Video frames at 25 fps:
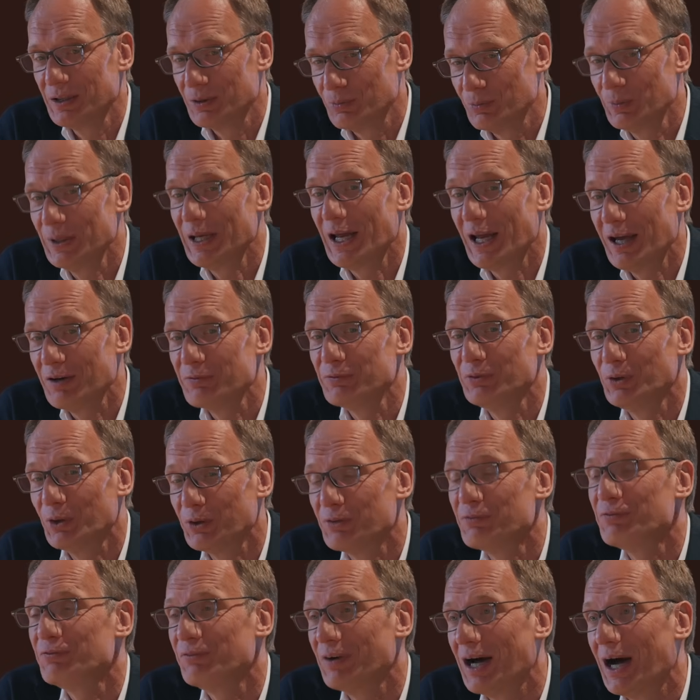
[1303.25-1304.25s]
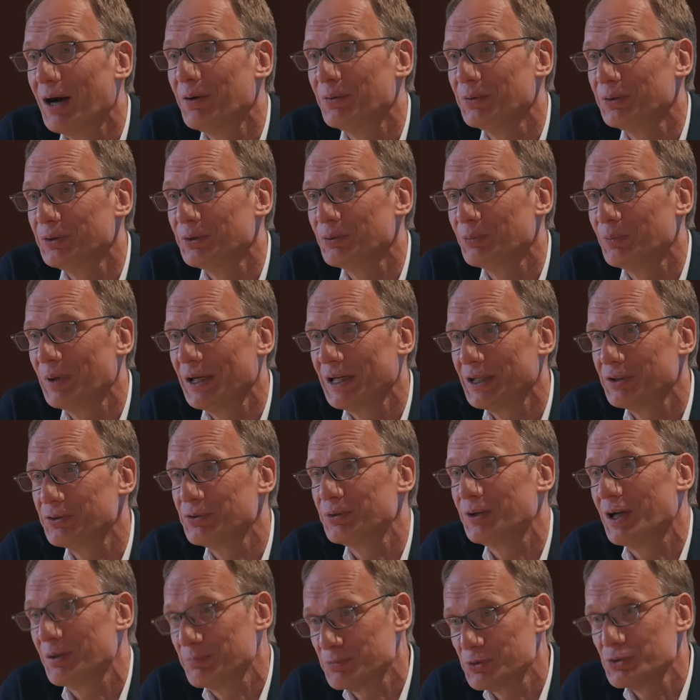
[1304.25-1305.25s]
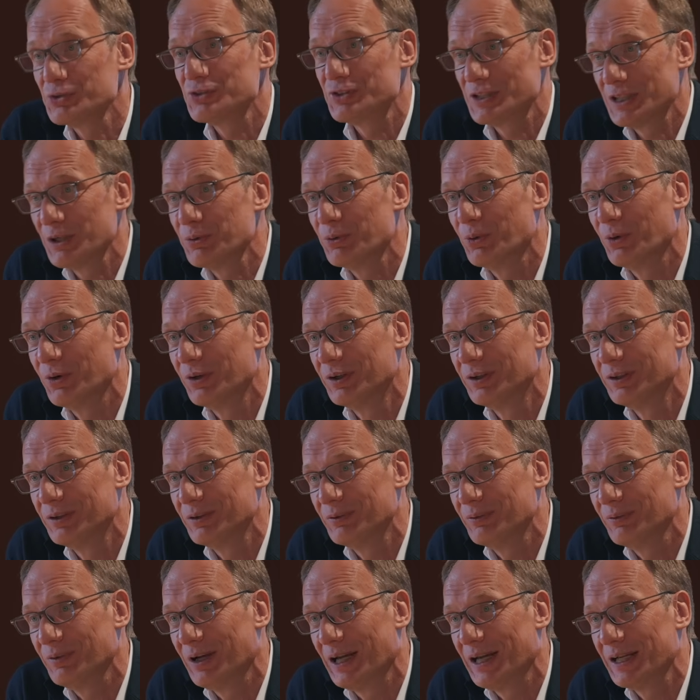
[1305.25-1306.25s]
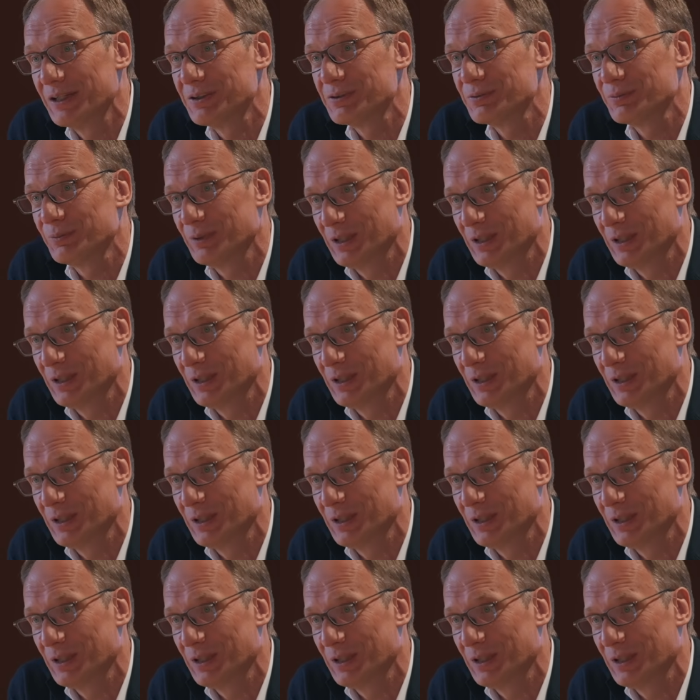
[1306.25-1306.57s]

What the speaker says: we have not found a way to come to zero, right?